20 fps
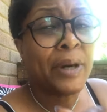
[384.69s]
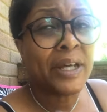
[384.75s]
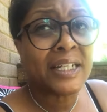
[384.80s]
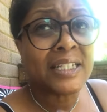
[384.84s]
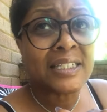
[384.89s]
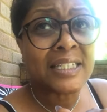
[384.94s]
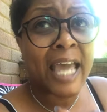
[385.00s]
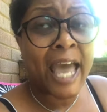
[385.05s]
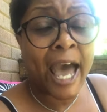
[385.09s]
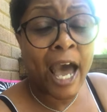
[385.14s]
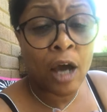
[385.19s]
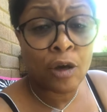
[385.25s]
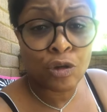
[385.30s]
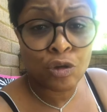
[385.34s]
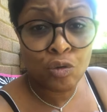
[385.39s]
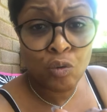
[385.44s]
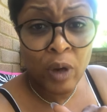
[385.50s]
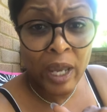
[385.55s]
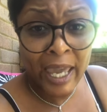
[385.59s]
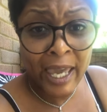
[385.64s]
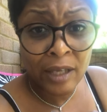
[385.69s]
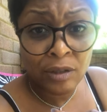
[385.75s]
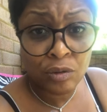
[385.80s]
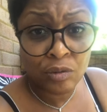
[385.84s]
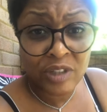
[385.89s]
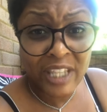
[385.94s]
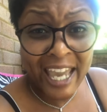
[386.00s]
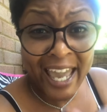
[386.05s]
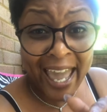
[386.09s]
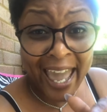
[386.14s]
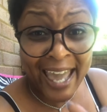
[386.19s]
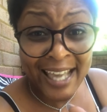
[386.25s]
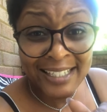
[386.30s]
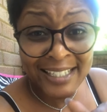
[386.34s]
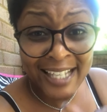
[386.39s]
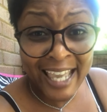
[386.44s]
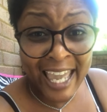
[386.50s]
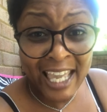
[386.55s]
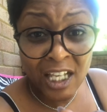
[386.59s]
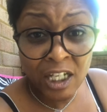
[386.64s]
it's how you handle that as
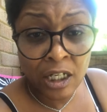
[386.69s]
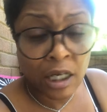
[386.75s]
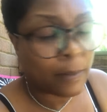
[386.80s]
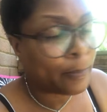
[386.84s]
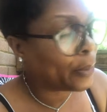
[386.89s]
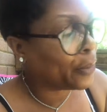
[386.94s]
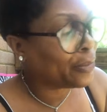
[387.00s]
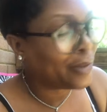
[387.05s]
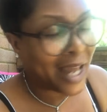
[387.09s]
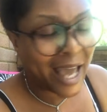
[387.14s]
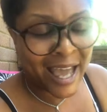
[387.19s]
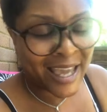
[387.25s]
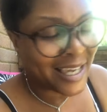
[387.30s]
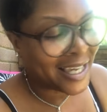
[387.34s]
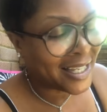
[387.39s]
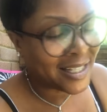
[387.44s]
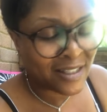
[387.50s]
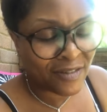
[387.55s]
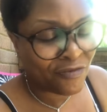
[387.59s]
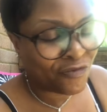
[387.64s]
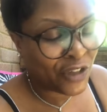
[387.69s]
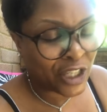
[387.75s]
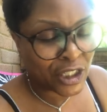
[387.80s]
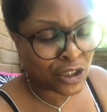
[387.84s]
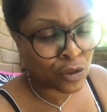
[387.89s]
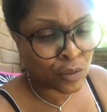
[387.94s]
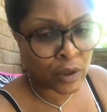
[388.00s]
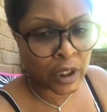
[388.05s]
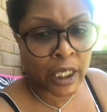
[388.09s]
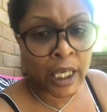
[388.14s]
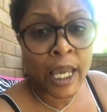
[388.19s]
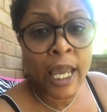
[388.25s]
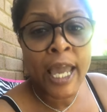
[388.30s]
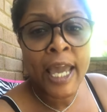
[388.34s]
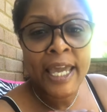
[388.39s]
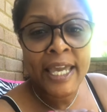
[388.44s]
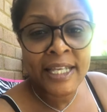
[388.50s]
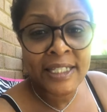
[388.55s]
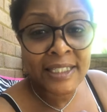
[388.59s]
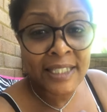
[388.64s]
a couple, not individually.
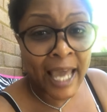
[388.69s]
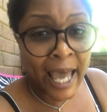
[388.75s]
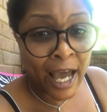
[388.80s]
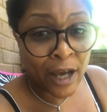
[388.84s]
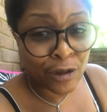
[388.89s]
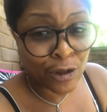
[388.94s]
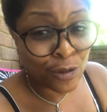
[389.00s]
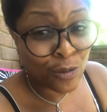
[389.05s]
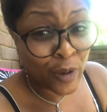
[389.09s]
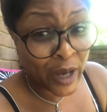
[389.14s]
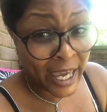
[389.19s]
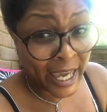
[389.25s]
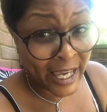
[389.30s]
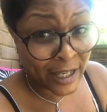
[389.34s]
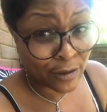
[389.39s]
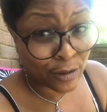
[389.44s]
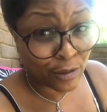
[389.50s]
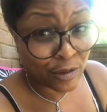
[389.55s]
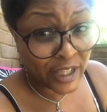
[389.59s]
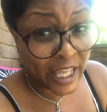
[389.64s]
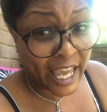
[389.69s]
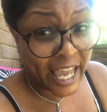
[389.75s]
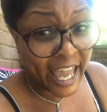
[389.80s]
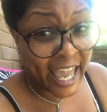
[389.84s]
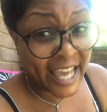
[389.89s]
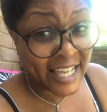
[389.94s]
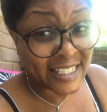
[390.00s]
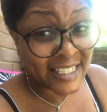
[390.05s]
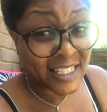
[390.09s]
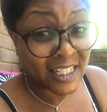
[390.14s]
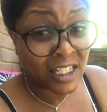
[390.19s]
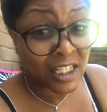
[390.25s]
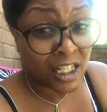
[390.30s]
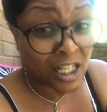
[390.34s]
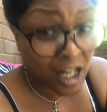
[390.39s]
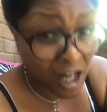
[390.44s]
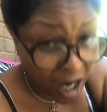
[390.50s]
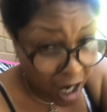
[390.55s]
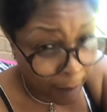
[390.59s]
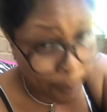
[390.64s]
It's how you handle that as a
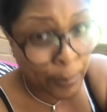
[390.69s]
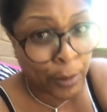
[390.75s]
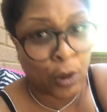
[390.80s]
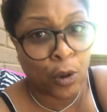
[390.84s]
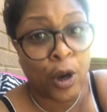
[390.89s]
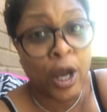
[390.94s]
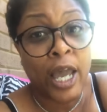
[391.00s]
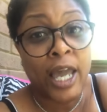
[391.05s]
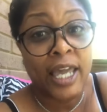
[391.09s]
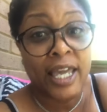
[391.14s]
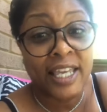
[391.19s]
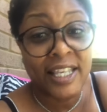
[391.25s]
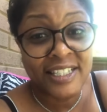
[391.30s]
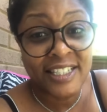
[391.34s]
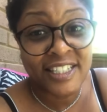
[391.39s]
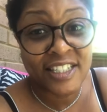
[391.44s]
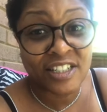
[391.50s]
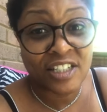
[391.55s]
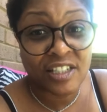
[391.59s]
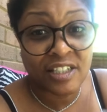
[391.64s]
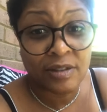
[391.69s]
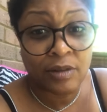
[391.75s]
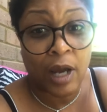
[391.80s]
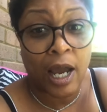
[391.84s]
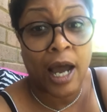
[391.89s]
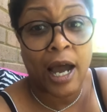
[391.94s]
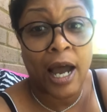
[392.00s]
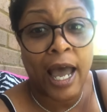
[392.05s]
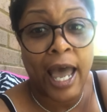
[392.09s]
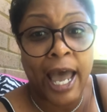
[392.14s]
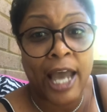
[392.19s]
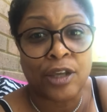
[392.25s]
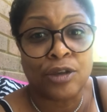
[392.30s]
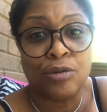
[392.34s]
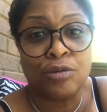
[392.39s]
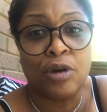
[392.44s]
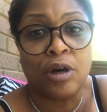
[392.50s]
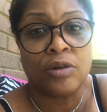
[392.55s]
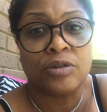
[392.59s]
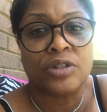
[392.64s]
couple is the how you
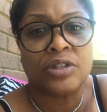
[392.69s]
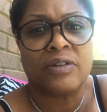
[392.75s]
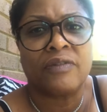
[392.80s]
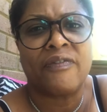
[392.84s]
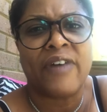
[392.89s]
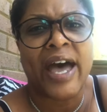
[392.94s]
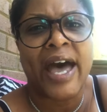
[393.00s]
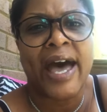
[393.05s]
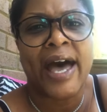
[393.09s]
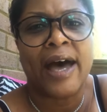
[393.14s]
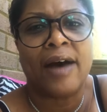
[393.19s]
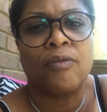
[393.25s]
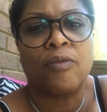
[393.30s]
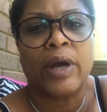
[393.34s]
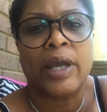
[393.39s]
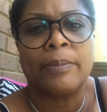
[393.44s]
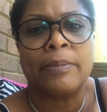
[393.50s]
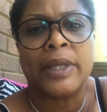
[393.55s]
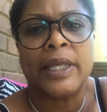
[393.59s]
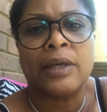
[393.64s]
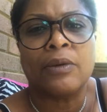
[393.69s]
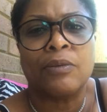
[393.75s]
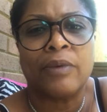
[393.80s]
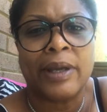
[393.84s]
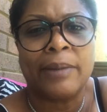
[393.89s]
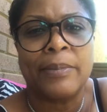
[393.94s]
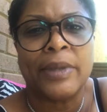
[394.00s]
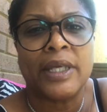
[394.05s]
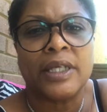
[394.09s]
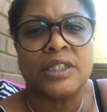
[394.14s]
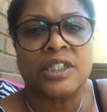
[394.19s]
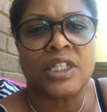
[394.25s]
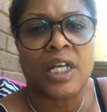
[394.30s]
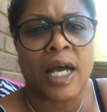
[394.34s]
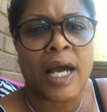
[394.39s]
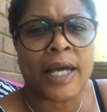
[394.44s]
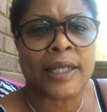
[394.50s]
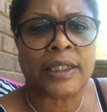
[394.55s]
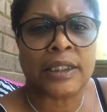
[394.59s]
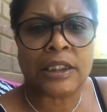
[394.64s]
going to survive. Wait a minute.
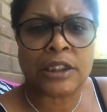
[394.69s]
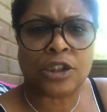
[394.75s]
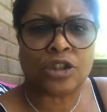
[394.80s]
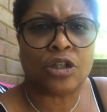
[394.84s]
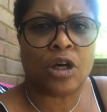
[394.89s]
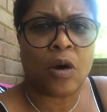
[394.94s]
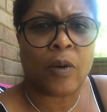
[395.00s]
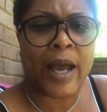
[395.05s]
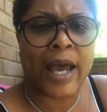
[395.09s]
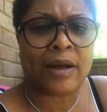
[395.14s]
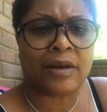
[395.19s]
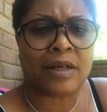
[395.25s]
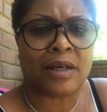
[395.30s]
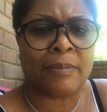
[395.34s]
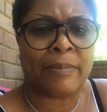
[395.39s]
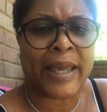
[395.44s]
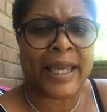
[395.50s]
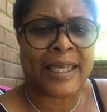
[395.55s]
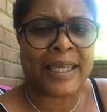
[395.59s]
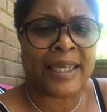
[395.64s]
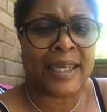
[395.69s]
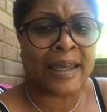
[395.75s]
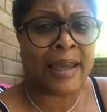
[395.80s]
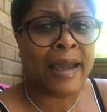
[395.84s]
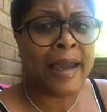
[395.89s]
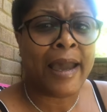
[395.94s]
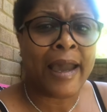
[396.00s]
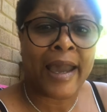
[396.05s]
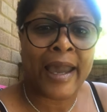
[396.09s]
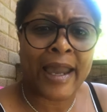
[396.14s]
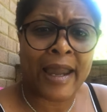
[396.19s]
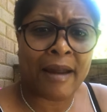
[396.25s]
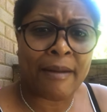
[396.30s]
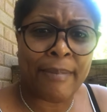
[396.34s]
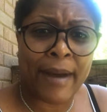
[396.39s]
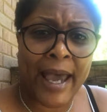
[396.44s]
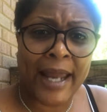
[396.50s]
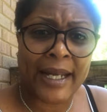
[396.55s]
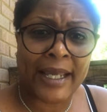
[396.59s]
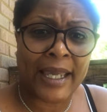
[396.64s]
Shahonda, did you go out and come back in?
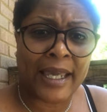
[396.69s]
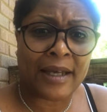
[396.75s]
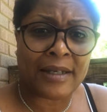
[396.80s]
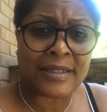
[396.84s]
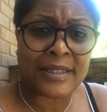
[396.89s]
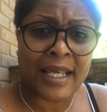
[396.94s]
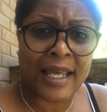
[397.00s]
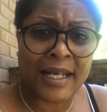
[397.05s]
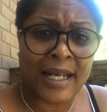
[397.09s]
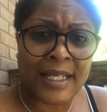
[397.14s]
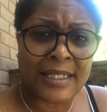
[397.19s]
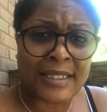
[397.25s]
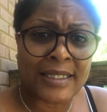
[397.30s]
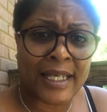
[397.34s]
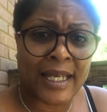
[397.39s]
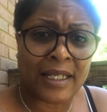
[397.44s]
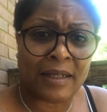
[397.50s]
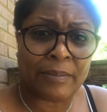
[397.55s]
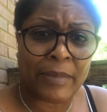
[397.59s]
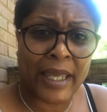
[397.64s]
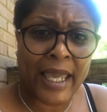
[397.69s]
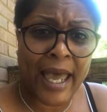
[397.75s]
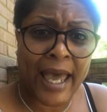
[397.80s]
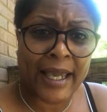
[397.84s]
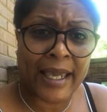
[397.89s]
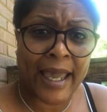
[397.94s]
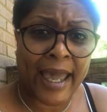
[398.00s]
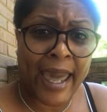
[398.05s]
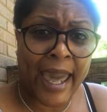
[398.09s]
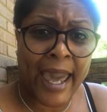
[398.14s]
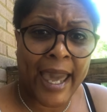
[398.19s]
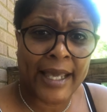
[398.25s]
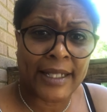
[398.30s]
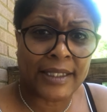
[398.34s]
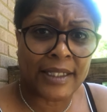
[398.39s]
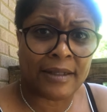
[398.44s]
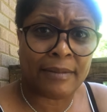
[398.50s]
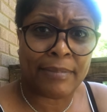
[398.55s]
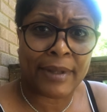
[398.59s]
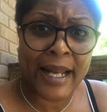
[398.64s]
Everybody else, they telling me I can add
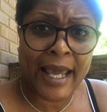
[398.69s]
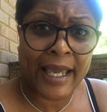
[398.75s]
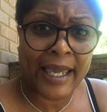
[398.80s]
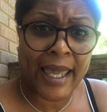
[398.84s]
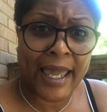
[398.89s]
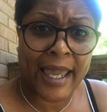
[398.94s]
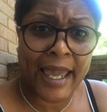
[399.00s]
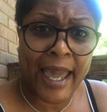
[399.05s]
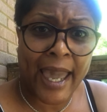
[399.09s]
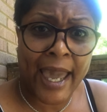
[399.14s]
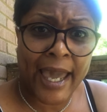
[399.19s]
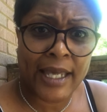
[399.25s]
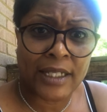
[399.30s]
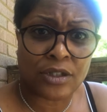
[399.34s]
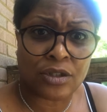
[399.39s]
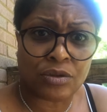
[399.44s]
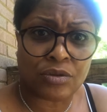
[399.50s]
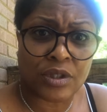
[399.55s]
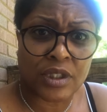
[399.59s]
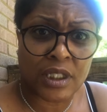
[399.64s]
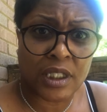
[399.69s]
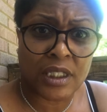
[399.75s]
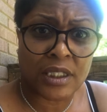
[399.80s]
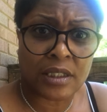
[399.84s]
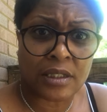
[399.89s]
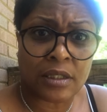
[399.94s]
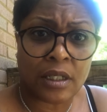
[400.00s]
them, but I can't add you, sis.